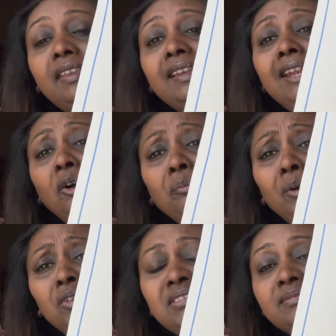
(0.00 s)
Now
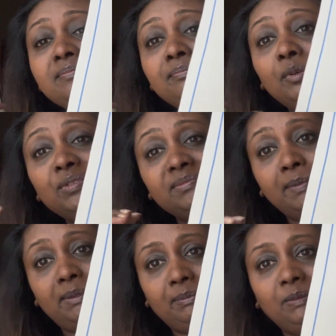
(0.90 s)
most
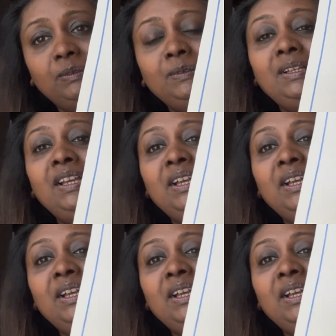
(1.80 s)
people,